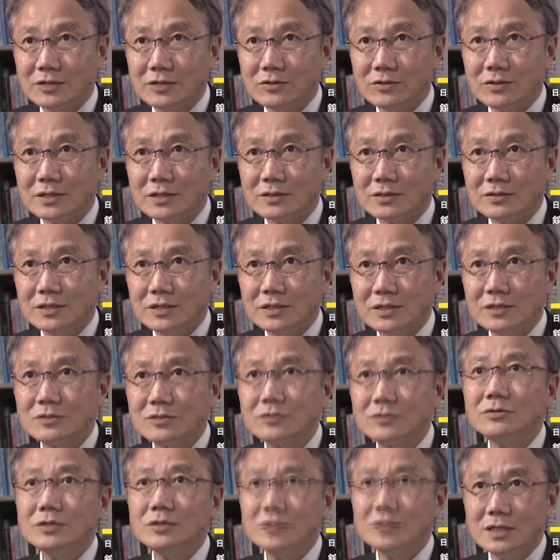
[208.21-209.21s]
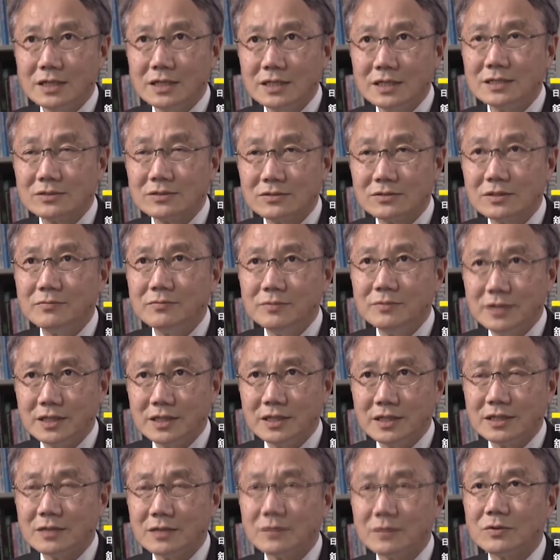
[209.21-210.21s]
thus spreading infection.
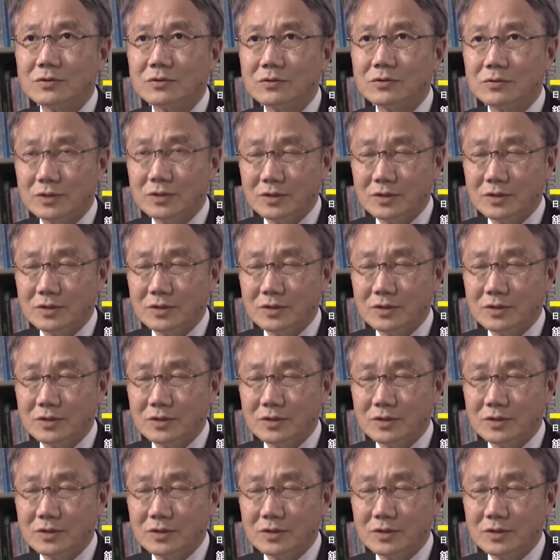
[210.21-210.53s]
These are